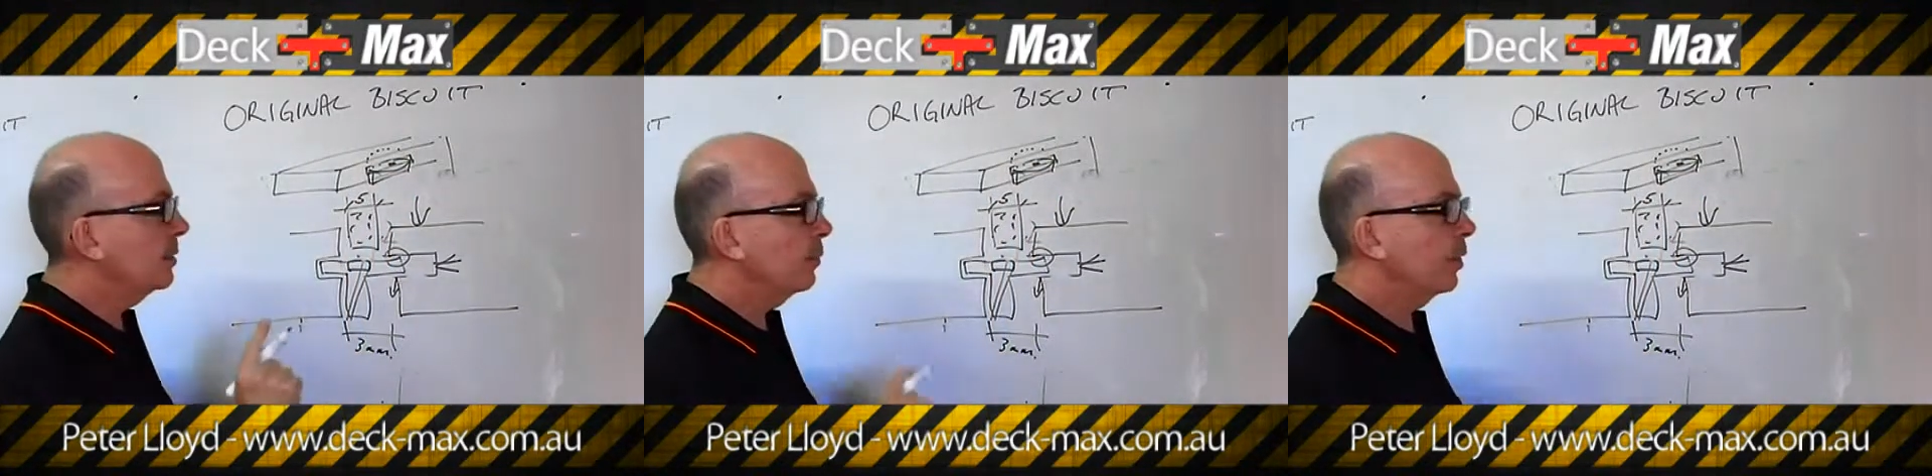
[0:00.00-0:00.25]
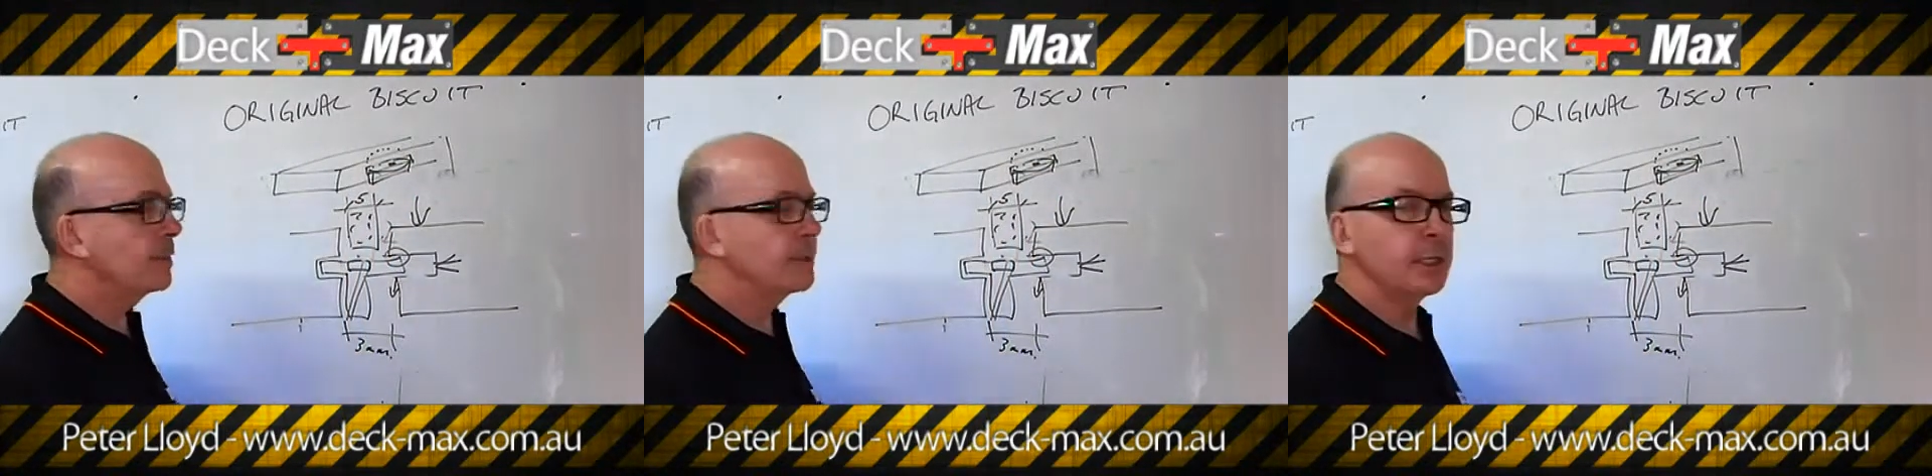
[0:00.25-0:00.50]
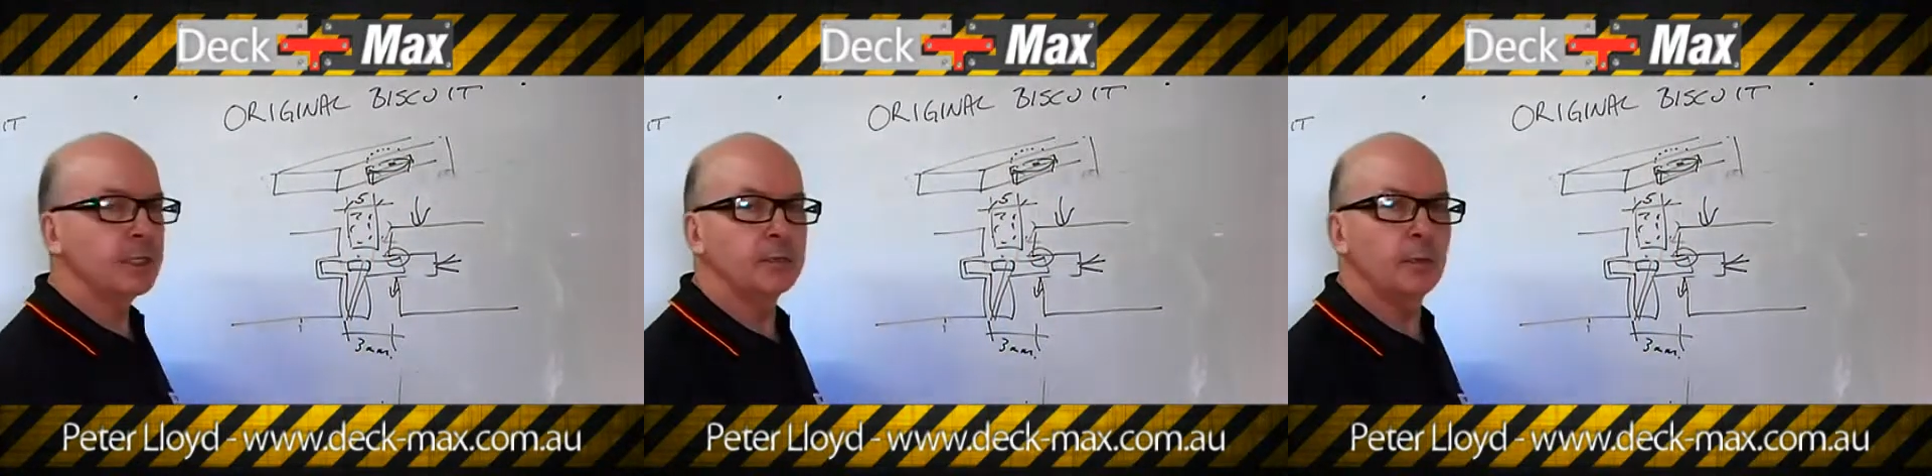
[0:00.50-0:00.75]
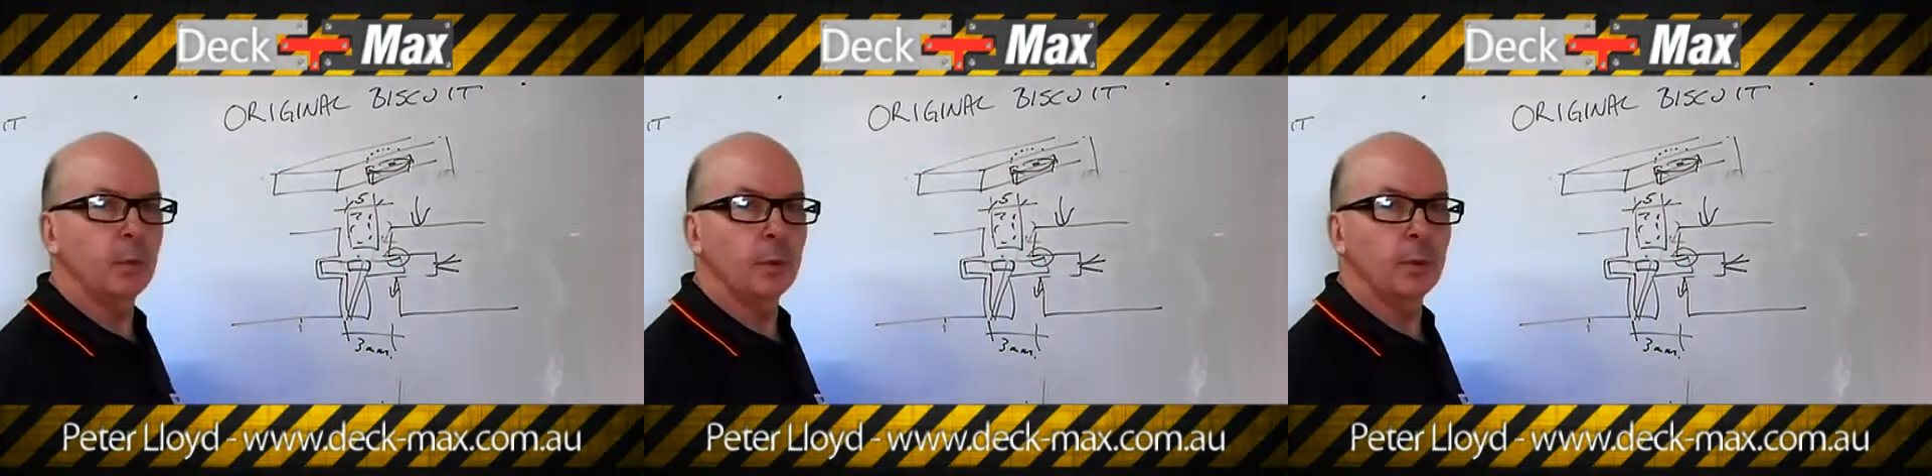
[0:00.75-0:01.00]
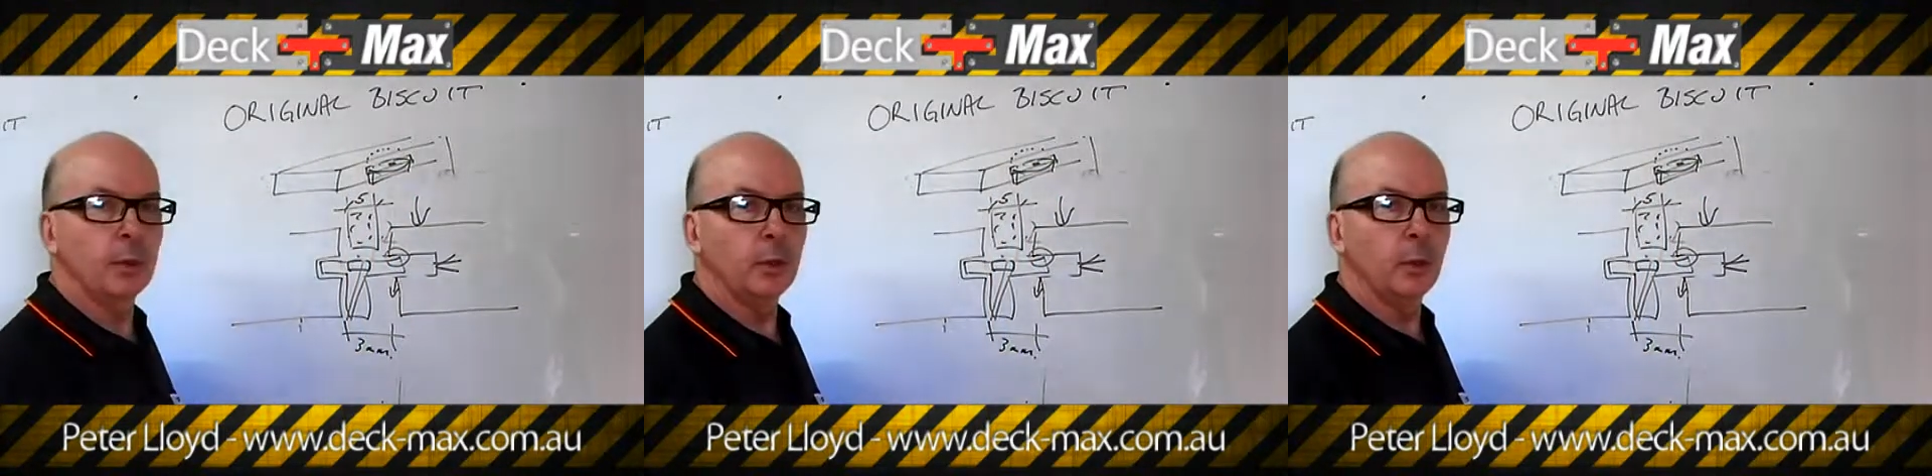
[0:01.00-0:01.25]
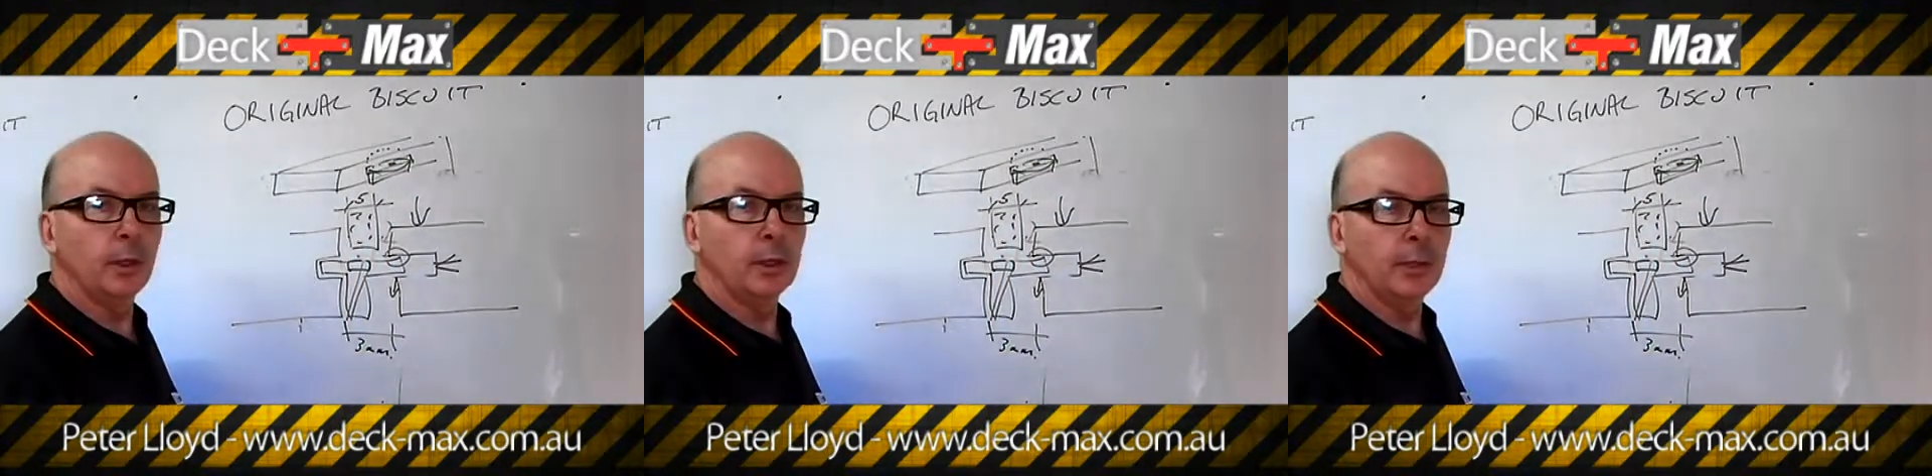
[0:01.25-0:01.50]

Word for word: the process for what we call